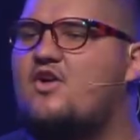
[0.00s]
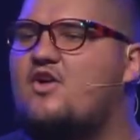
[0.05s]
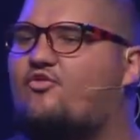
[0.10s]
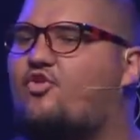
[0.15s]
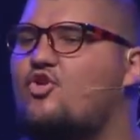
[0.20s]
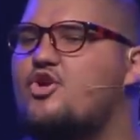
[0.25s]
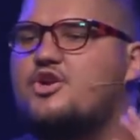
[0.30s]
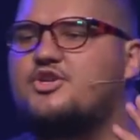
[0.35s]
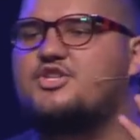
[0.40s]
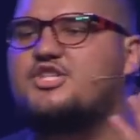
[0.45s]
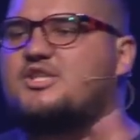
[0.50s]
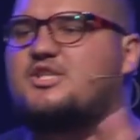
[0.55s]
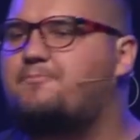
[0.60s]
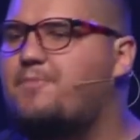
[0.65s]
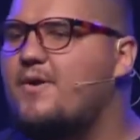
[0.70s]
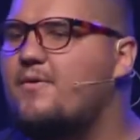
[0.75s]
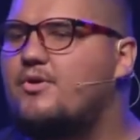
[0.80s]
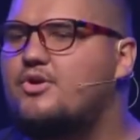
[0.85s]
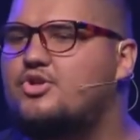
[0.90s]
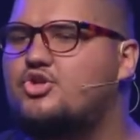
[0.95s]
for your
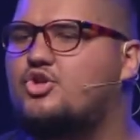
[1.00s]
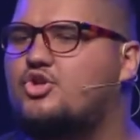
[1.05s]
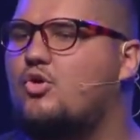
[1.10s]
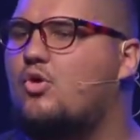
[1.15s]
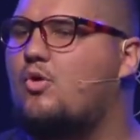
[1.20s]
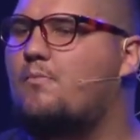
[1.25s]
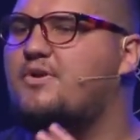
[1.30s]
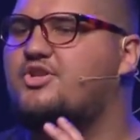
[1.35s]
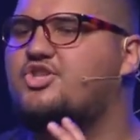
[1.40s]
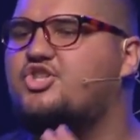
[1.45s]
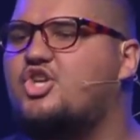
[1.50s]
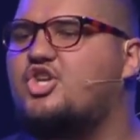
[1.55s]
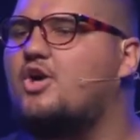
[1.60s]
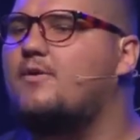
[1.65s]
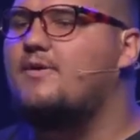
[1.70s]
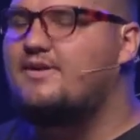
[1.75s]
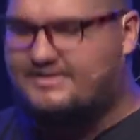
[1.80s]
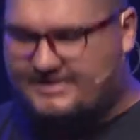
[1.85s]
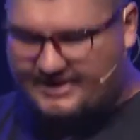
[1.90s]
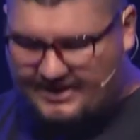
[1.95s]
spiritual
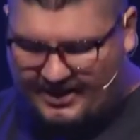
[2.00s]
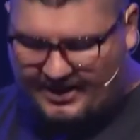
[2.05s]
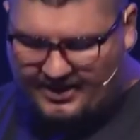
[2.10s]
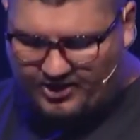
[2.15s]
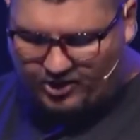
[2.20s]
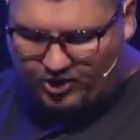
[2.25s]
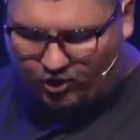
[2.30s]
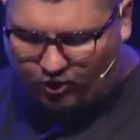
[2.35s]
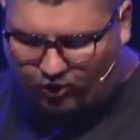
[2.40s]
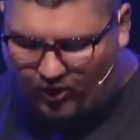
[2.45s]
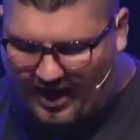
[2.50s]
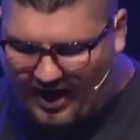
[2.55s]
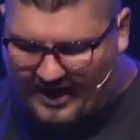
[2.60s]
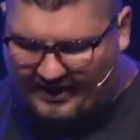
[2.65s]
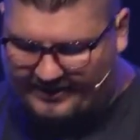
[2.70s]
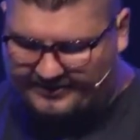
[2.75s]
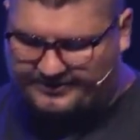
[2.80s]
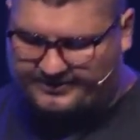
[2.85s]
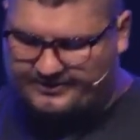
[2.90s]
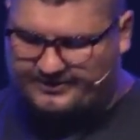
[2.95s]
maturity in
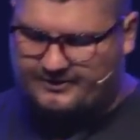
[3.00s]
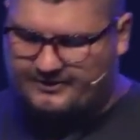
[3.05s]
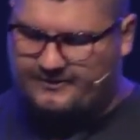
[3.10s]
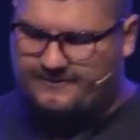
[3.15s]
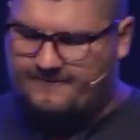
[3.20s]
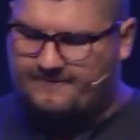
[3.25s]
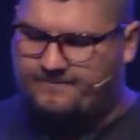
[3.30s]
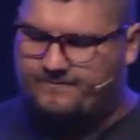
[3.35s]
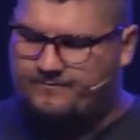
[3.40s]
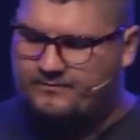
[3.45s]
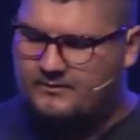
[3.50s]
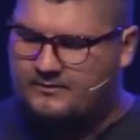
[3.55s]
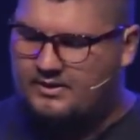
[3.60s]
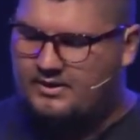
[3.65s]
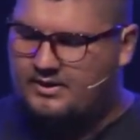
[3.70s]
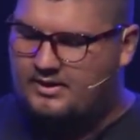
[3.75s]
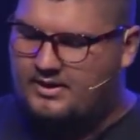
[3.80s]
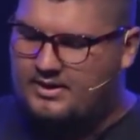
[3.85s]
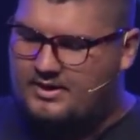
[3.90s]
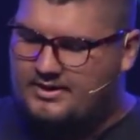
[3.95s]
Christ?
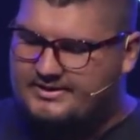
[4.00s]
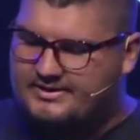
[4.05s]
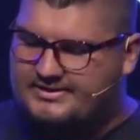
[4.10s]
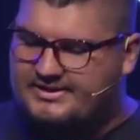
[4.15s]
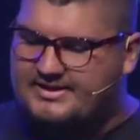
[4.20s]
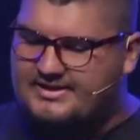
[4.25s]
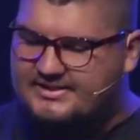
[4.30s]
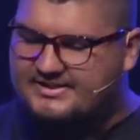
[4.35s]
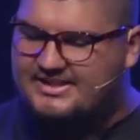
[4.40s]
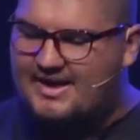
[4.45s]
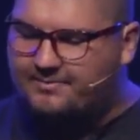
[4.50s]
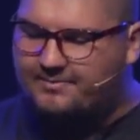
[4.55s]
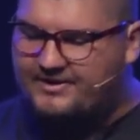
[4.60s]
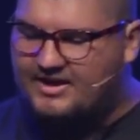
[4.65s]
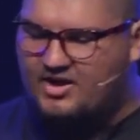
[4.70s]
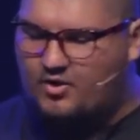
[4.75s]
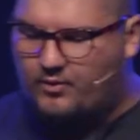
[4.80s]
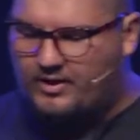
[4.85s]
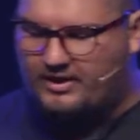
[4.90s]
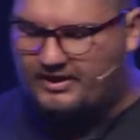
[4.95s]
See,
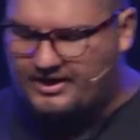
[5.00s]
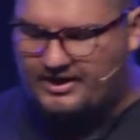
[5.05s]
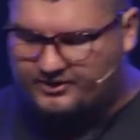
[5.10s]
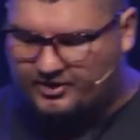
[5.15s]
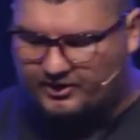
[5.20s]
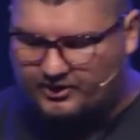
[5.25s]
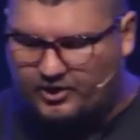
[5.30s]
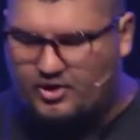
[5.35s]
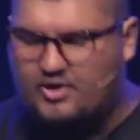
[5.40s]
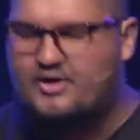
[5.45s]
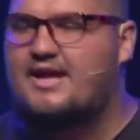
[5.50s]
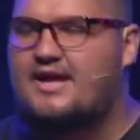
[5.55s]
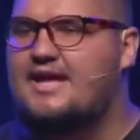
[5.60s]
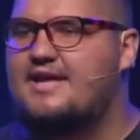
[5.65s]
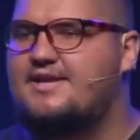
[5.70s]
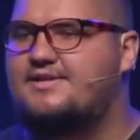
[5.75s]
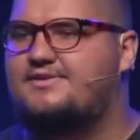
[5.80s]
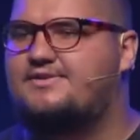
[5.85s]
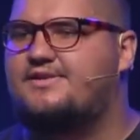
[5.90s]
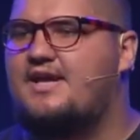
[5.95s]
something we need to learn
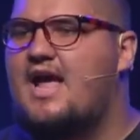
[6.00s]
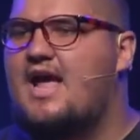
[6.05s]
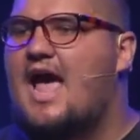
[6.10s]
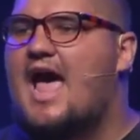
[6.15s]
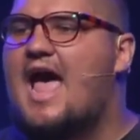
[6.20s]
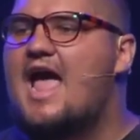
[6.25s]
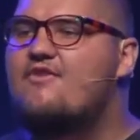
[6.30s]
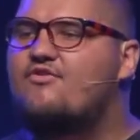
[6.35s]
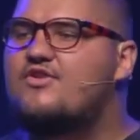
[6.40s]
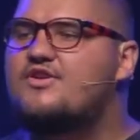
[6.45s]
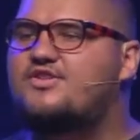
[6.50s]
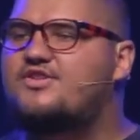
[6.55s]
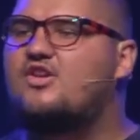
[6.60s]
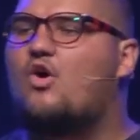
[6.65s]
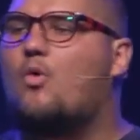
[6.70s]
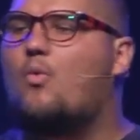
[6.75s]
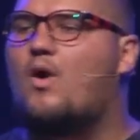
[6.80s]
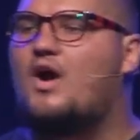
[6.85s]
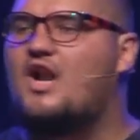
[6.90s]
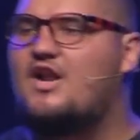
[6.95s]
is every
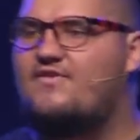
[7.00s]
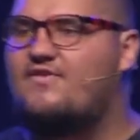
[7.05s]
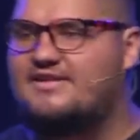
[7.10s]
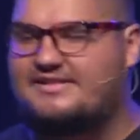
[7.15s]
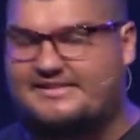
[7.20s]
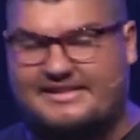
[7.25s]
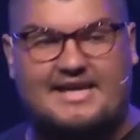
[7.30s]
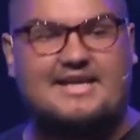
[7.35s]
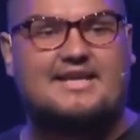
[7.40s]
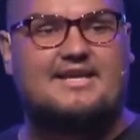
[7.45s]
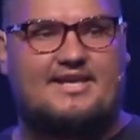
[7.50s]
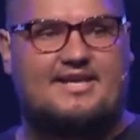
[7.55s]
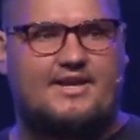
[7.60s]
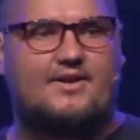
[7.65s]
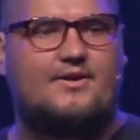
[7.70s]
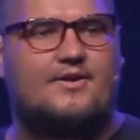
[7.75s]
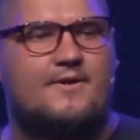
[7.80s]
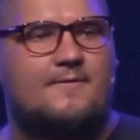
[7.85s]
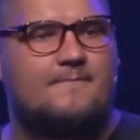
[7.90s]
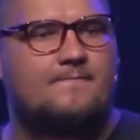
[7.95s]
single one of us in
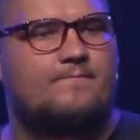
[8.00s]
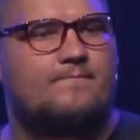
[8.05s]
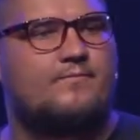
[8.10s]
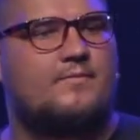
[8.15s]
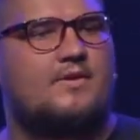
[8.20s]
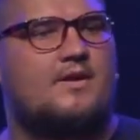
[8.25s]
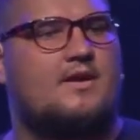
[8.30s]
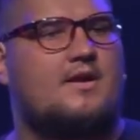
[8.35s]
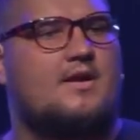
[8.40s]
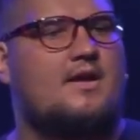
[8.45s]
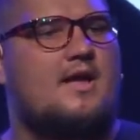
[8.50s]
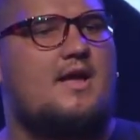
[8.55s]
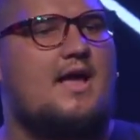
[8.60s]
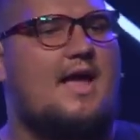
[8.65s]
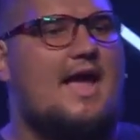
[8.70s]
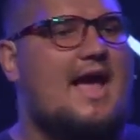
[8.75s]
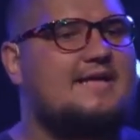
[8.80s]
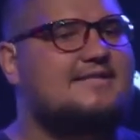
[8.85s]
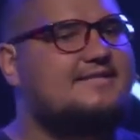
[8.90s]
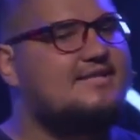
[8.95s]
here
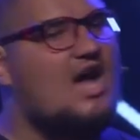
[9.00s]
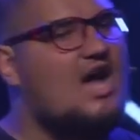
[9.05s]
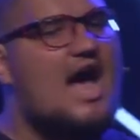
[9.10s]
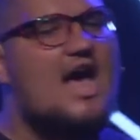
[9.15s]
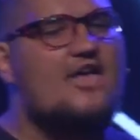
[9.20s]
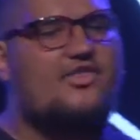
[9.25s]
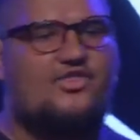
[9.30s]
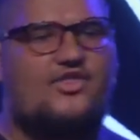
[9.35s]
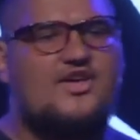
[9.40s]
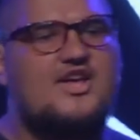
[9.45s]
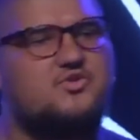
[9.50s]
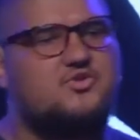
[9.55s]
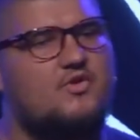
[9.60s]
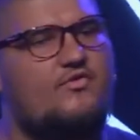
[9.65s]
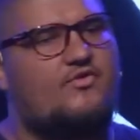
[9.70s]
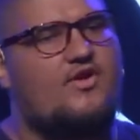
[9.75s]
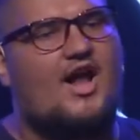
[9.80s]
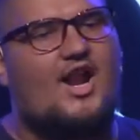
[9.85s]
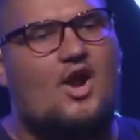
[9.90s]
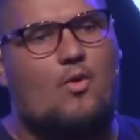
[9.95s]
has got things
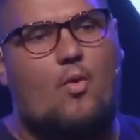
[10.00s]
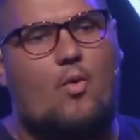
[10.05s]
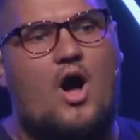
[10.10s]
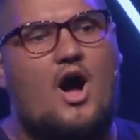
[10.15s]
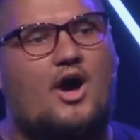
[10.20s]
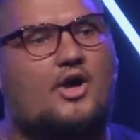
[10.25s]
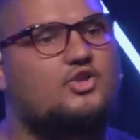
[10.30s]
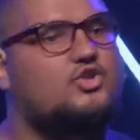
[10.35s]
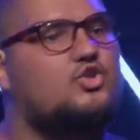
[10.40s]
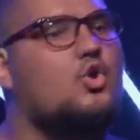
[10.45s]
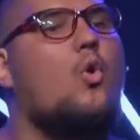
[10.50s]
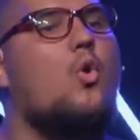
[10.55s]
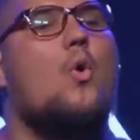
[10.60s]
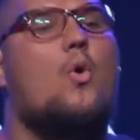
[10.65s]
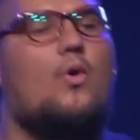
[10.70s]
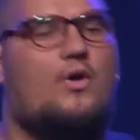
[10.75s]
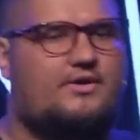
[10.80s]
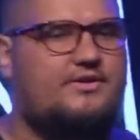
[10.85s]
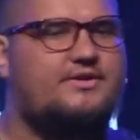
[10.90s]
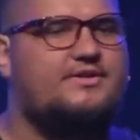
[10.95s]
we've got to walk
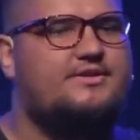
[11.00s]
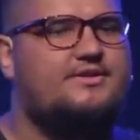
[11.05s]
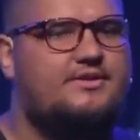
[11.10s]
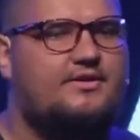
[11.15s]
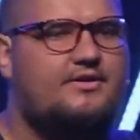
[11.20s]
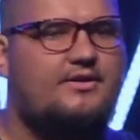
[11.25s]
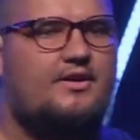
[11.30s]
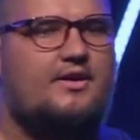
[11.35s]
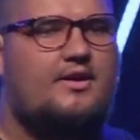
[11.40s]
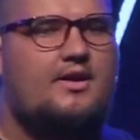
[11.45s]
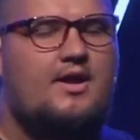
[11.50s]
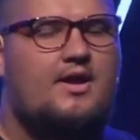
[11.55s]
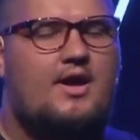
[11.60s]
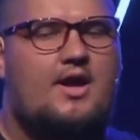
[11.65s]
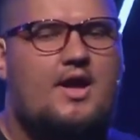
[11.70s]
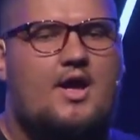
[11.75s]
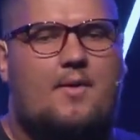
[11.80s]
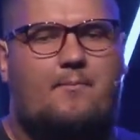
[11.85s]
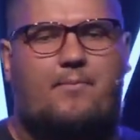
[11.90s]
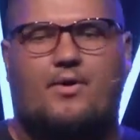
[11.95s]
towards,
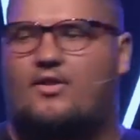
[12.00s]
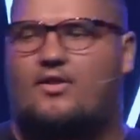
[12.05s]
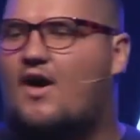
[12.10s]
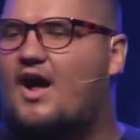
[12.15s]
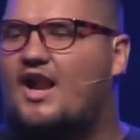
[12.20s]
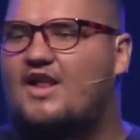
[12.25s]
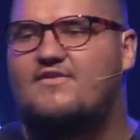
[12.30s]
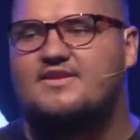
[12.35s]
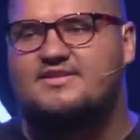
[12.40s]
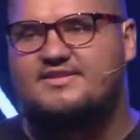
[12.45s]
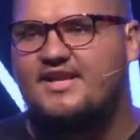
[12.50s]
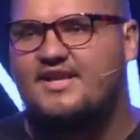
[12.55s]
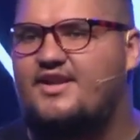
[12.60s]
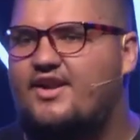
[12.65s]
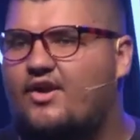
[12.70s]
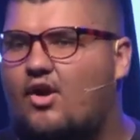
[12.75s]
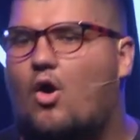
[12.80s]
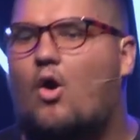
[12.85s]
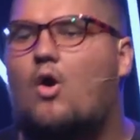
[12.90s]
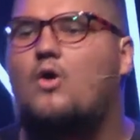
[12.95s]
but a lot of us in
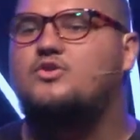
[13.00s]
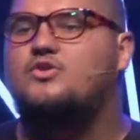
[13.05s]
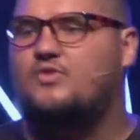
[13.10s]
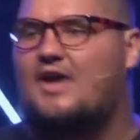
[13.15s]
here also